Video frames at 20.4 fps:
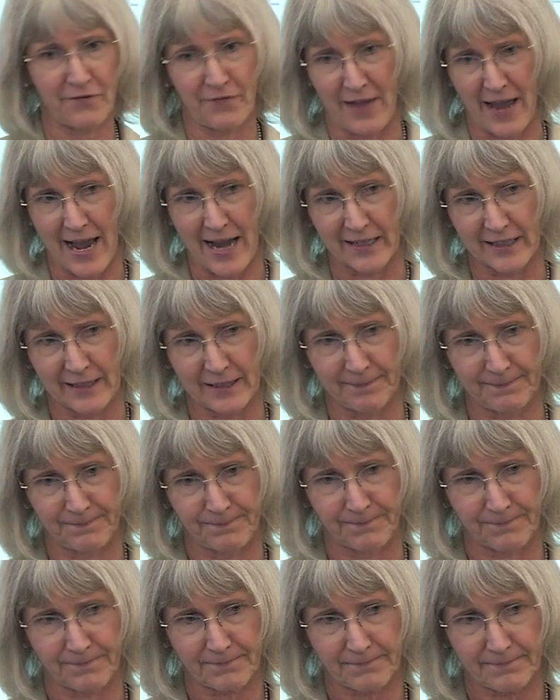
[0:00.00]
fact.
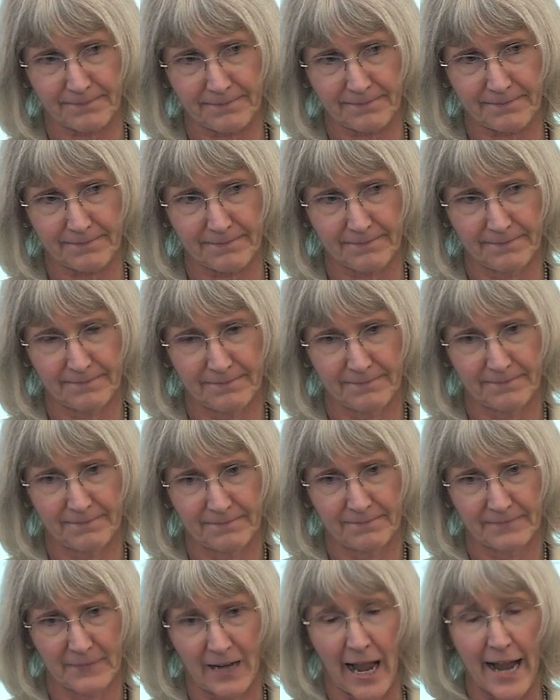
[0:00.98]

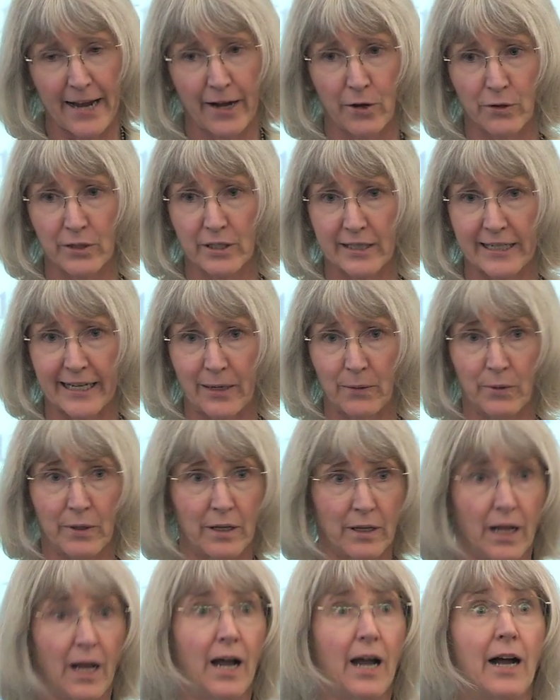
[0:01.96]
I always say,
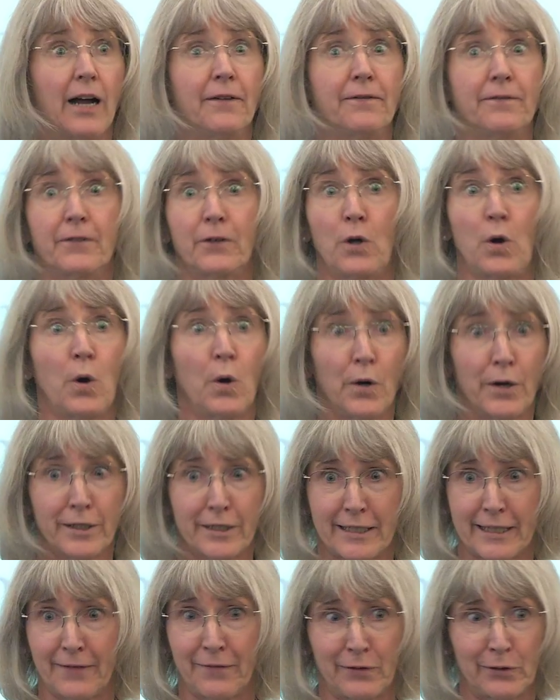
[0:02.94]
well, of
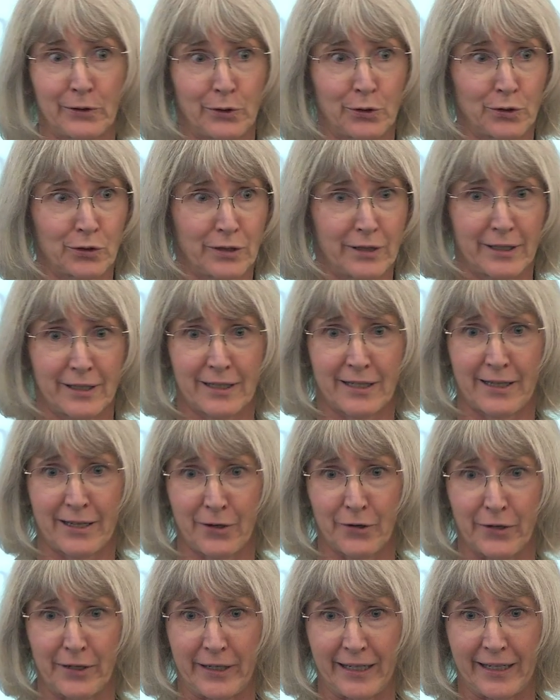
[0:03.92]
course evolution is
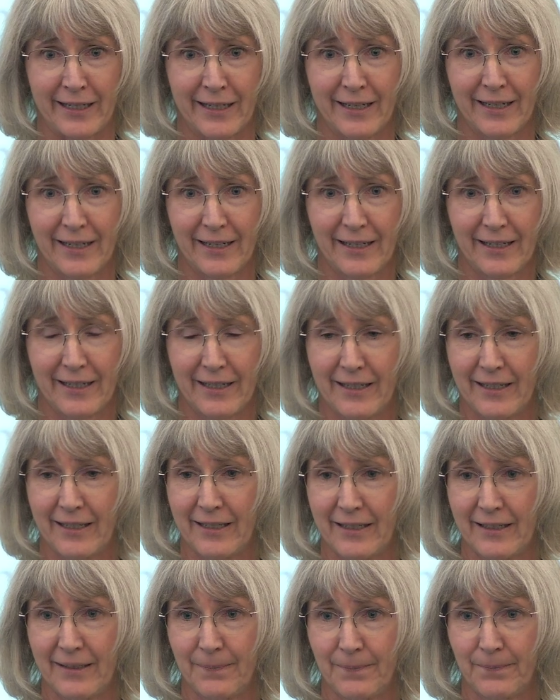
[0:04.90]
theory.
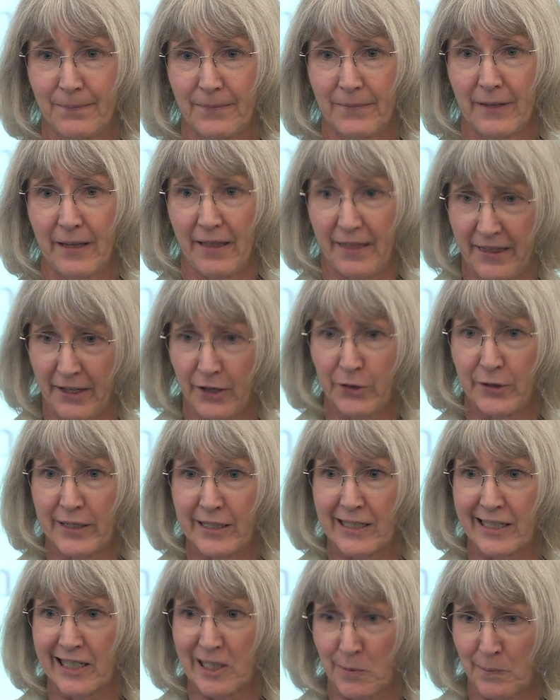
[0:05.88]

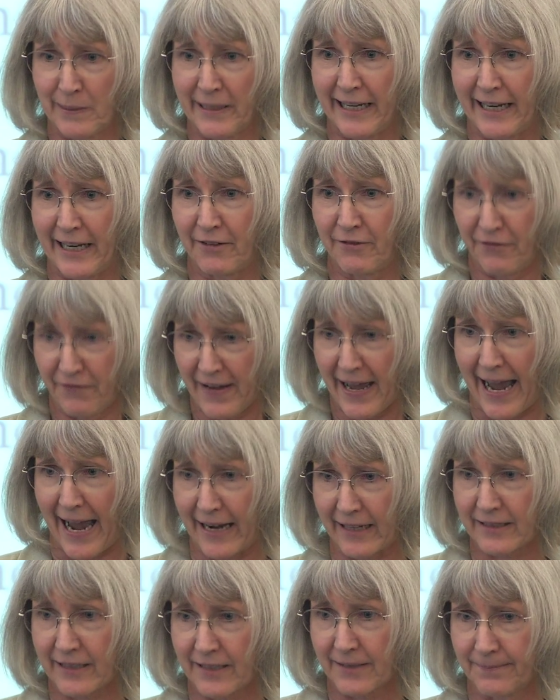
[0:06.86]
Theories explain
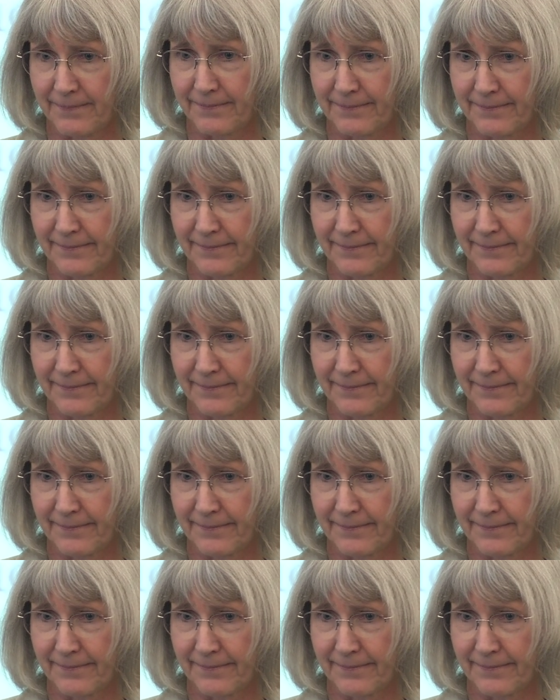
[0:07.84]
facts